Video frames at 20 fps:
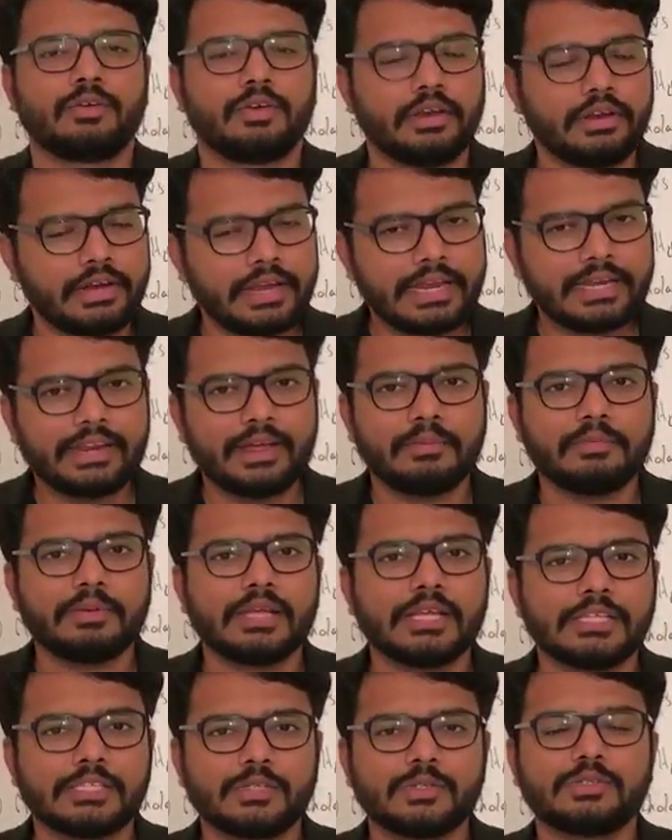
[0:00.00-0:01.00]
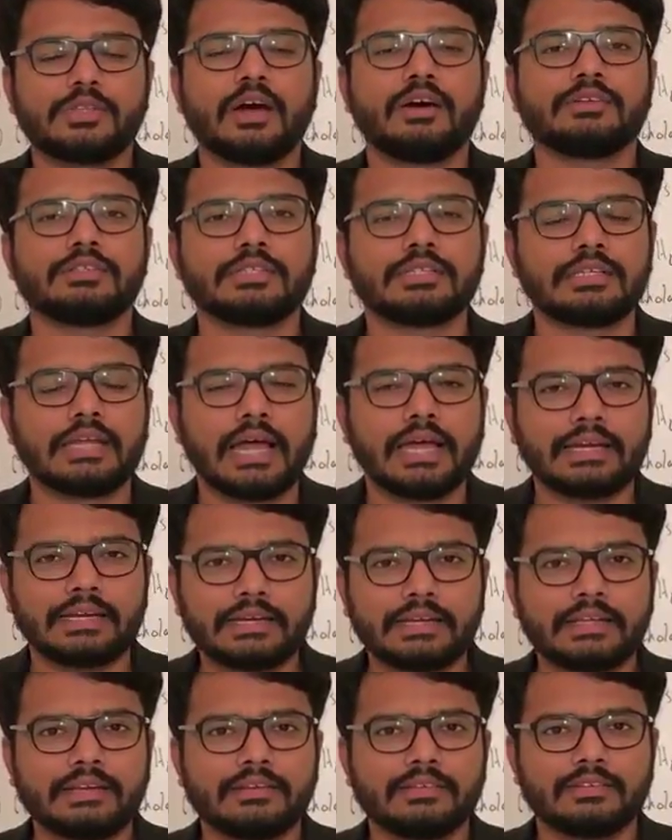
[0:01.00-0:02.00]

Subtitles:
NEET MDS 2019.